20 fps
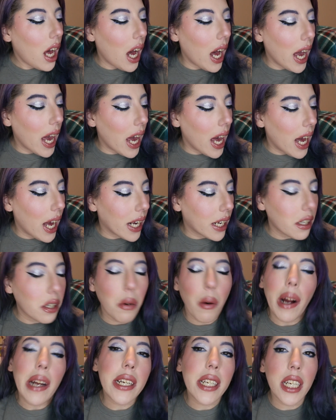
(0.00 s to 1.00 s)
And
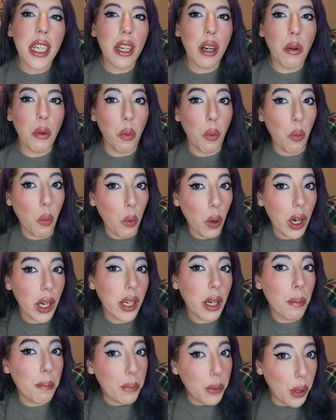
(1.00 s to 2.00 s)
so I need a
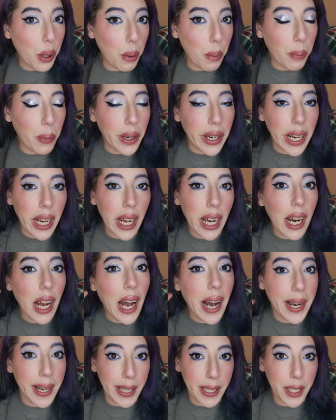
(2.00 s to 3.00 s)
work
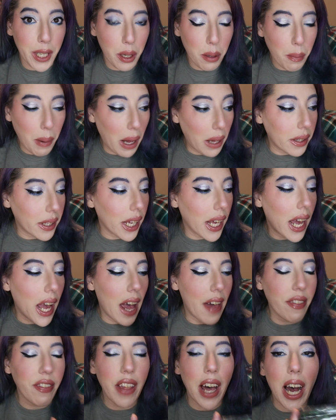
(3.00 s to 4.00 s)
appropriate eyeshadow palette.
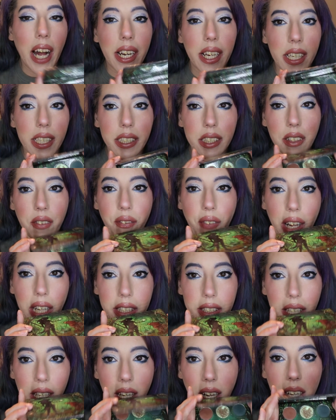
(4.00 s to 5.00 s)
And that is the
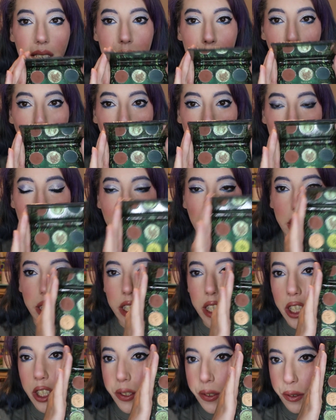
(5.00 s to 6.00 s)
Fancy Cosmetica
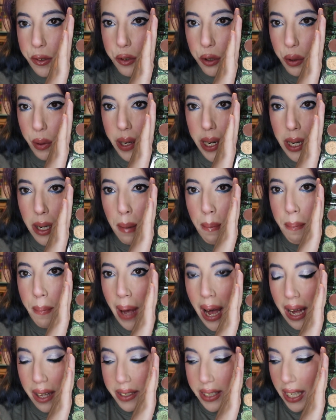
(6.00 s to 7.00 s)
Druid
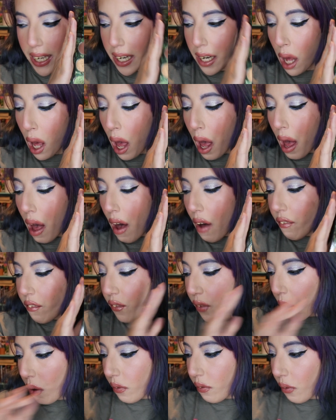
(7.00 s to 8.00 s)
palette.
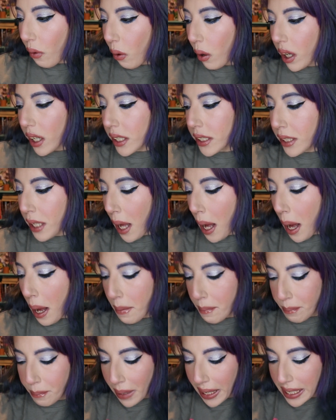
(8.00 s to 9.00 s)
Full force,
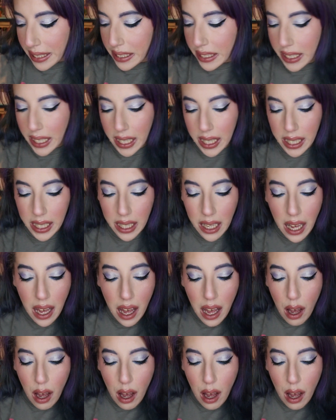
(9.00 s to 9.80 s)
amazing.